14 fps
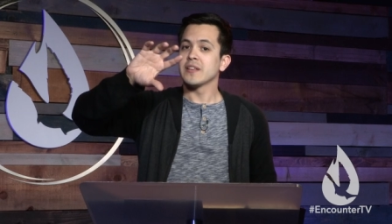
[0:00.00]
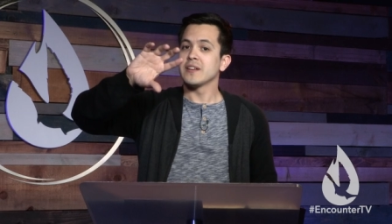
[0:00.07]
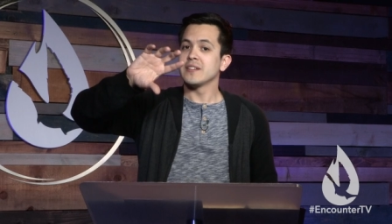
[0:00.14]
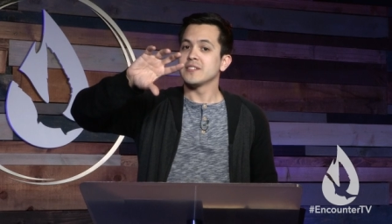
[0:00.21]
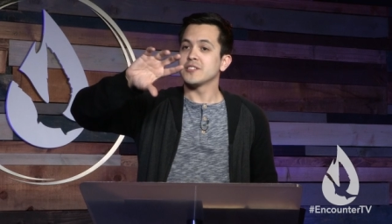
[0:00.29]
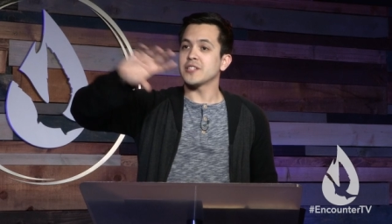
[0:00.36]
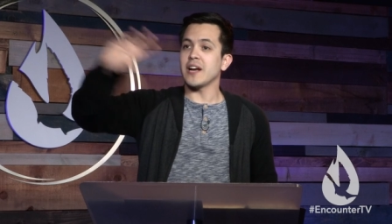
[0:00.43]

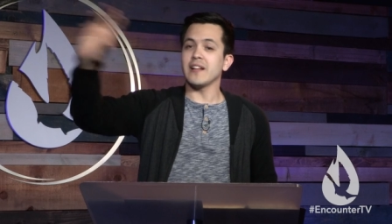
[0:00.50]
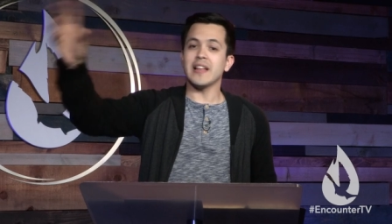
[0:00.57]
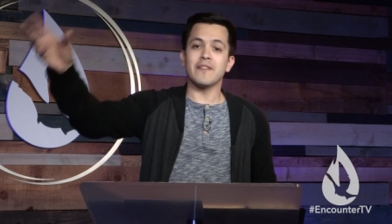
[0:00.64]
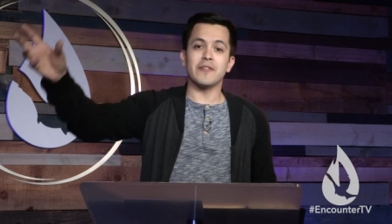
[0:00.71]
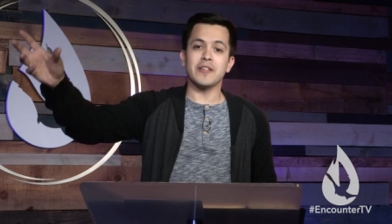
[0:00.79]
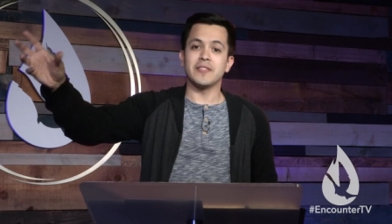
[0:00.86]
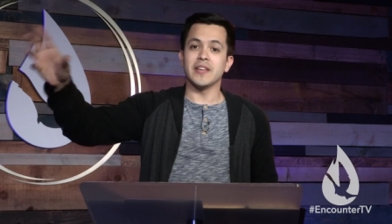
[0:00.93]
sell
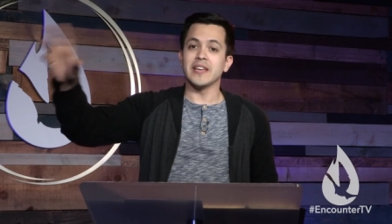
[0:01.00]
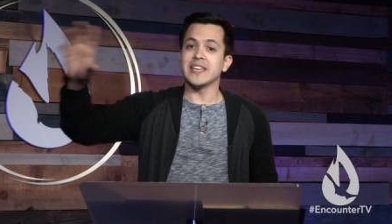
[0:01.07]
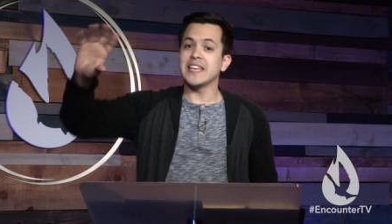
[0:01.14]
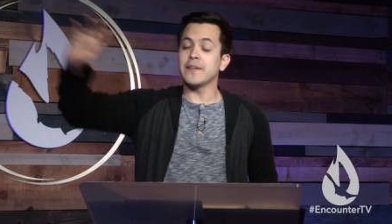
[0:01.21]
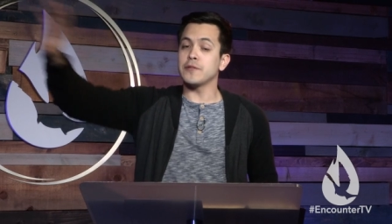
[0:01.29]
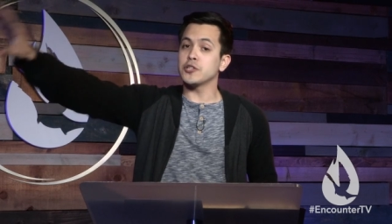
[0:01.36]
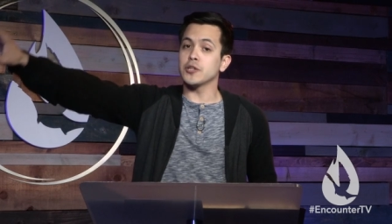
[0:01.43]
everything,
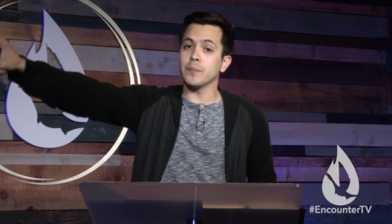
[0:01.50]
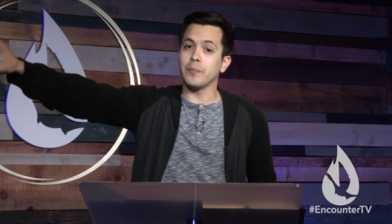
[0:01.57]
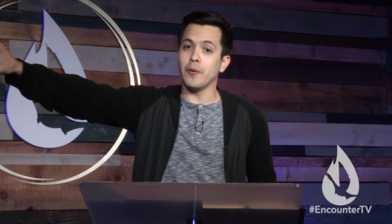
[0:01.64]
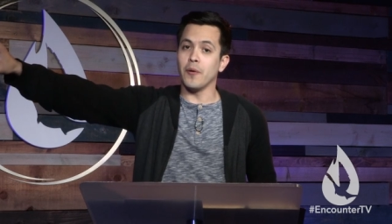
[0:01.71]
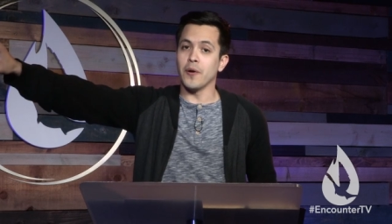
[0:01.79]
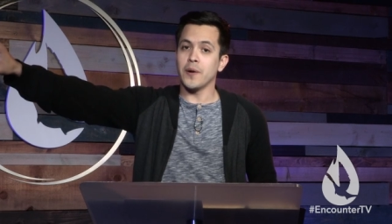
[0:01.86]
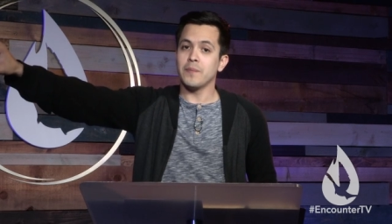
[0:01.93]
give it to the
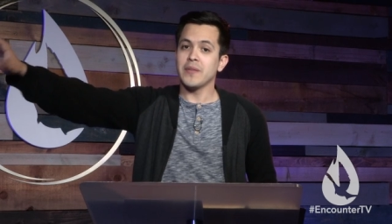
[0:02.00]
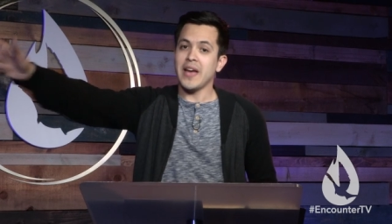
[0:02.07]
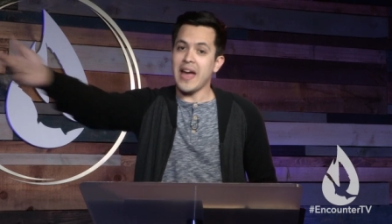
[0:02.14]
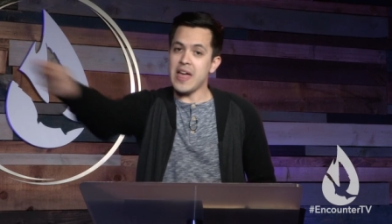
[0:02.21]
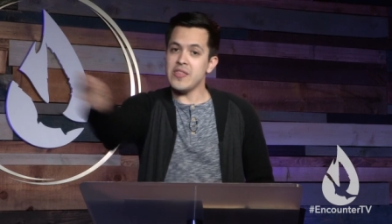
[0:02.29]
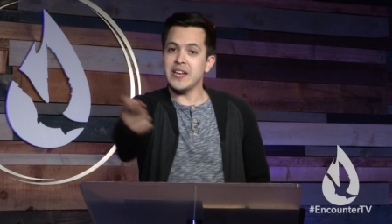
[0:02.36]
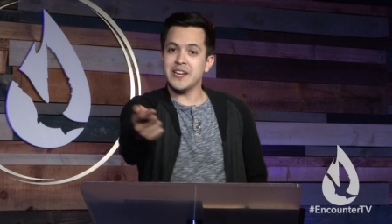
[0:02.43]
poor,
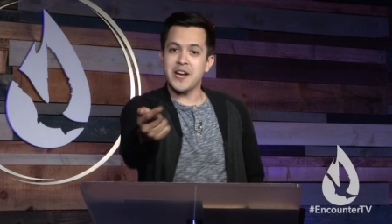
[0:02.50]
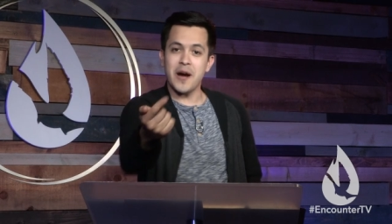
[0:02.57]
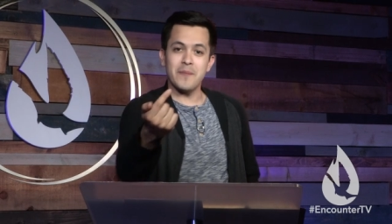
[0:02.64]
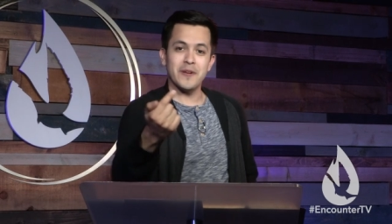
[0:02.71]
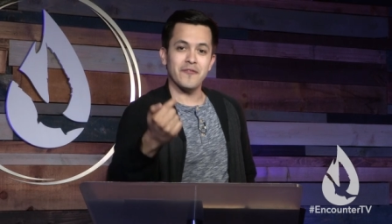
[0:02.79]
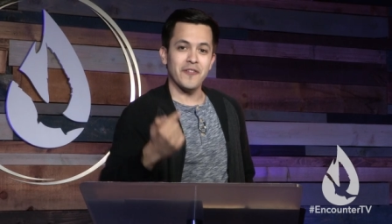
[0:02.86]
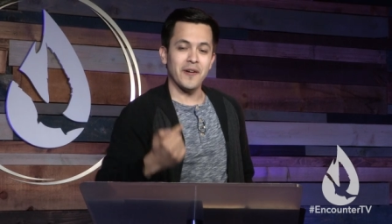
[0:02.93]
and then come
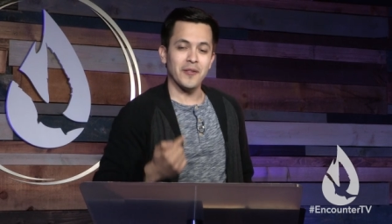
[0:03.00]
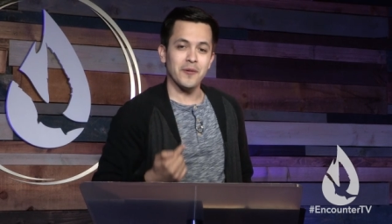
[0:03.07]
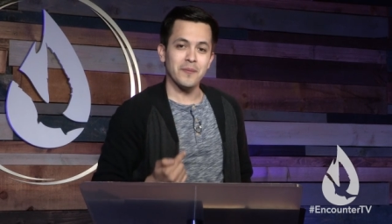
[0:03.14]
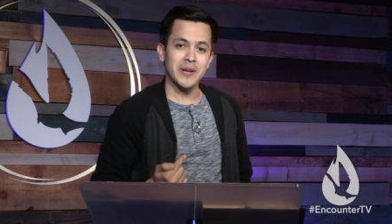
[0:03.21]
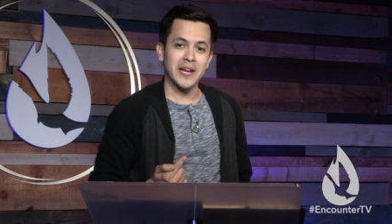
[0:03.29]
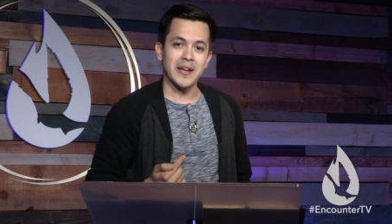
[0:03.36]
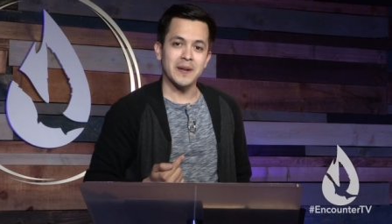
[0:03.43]
and follow
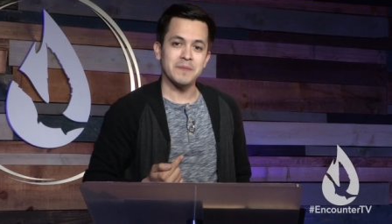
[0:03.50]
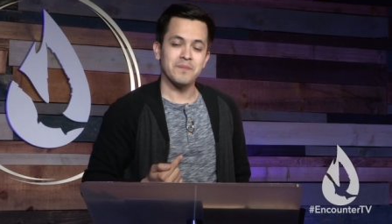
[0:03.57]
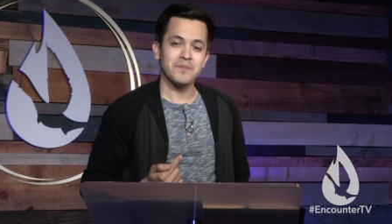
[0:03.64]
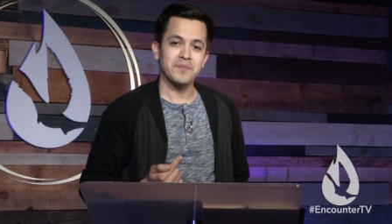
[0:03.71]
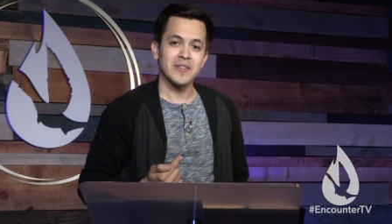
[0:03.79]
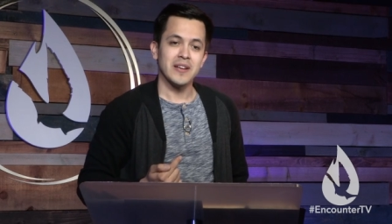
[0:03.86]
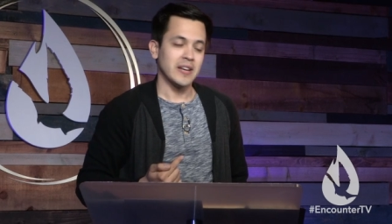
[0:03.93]
me.
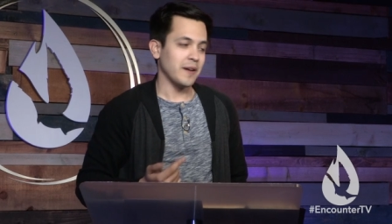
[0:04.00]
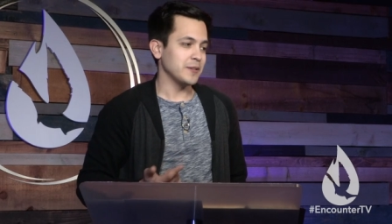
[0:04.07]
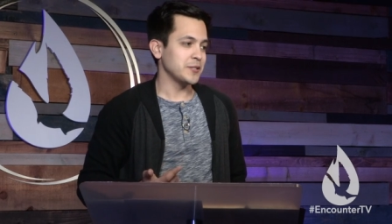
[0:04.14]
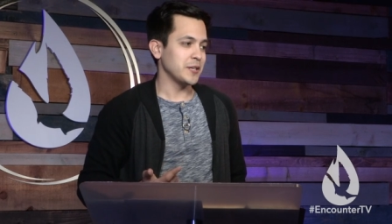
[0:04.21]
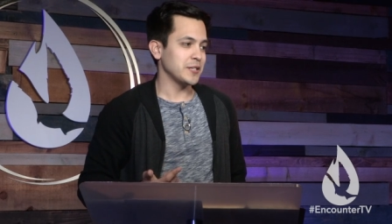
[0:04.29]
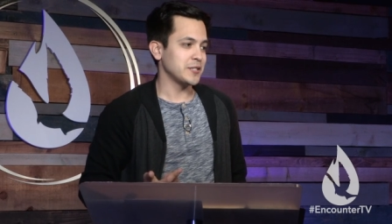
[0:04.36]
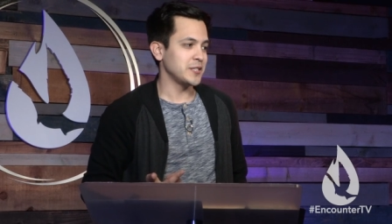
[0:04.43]
Now, is
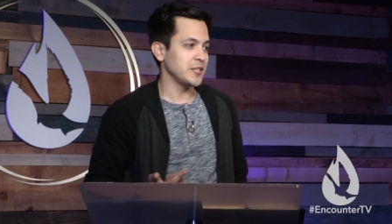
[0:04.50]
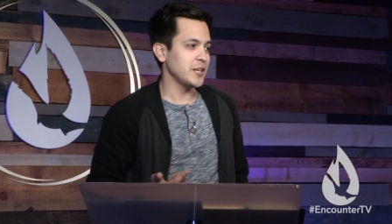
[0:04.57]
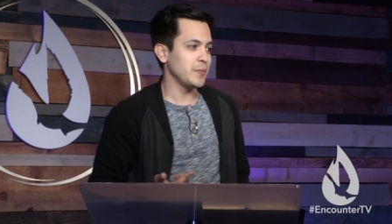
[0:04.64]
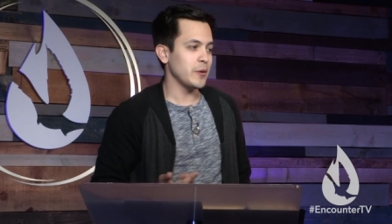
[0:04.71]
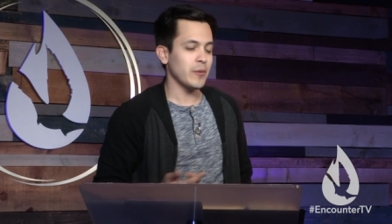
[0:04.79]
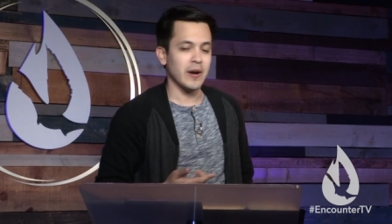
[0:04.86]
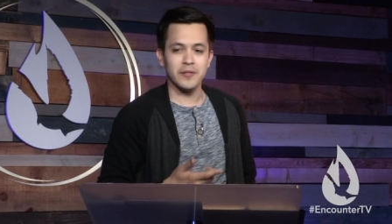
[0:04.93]
it a sin to
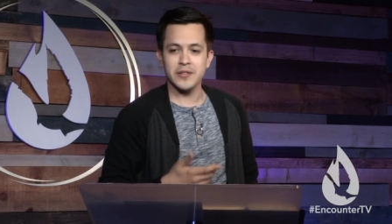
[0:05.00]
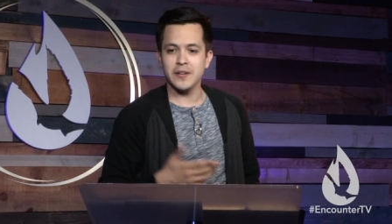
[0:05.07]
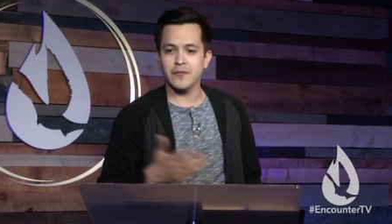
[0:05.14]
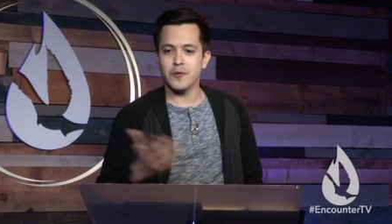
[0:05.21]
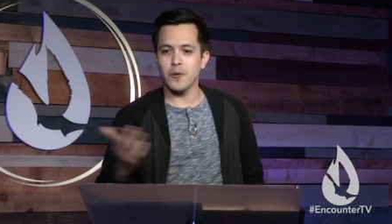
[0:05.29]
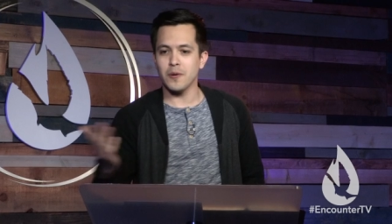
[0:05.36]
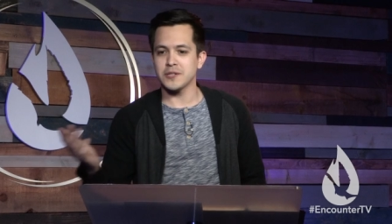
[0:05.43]
be wealthy? Of
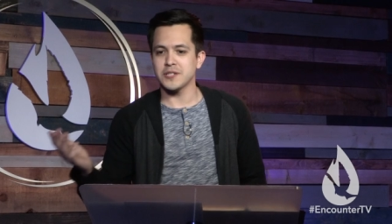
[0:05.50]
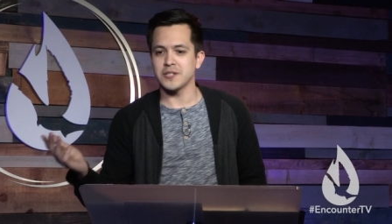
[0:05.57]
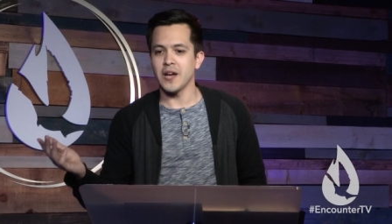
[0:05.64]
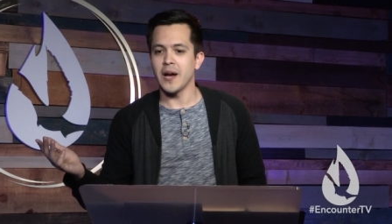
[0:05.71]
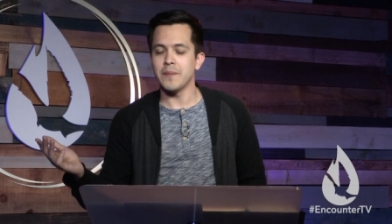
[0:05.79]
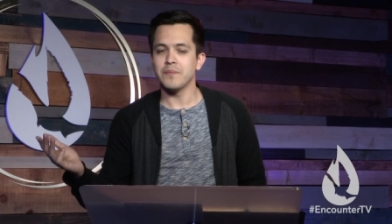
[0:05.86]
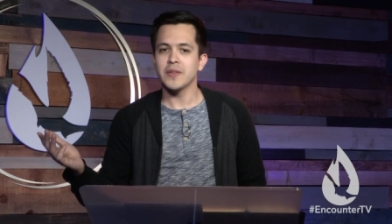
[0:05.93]
course not.